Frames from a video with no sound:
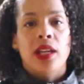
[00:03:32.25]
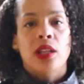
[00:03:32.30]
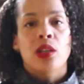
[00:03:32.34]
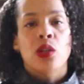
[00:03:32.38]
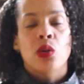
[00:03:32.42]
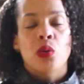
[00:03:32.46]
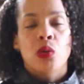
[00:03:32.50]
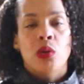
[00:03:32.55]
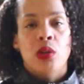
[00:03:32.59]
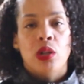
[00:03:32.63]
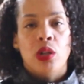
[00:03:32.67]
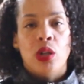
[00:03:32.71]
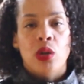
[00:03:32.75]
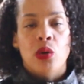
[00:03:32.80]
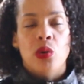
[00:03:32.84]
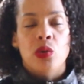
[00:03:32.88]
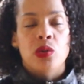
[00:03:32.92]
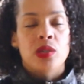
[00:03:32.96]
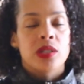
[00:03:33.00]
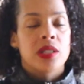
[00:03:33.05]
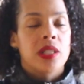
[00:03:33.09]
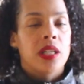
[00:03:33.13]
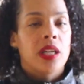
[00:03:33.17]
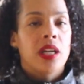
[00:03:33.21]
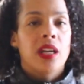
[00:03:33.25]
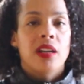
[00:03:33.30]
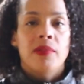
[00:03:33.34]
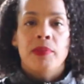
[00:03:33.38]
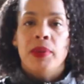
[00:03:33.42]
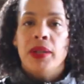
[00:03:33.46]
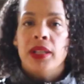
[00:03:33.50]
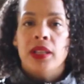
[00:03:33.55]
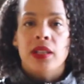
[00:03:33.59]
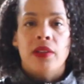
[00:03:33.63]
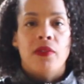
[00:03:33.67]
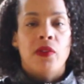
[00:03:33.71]
a little closed, and it could have
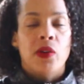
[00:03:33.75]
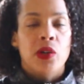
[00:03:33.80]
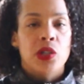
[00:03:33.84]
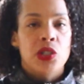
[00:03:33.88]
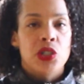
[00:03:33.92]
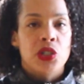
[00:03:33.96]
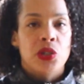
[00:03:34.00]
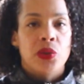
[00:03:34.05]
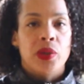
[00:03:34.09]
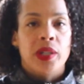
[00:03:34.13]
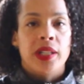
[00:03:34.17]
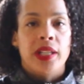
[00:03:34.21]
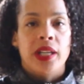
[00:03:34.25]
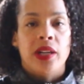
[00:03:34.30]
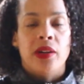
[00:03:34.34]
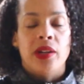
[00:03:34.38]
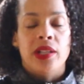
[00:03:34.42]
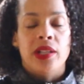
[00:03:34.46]
been the furniture in there.